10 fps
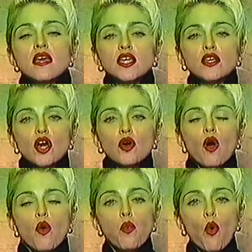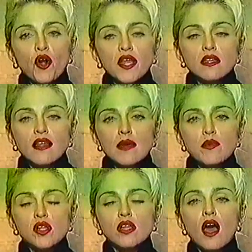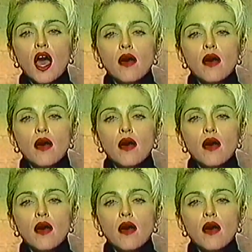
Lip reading: you know, warning label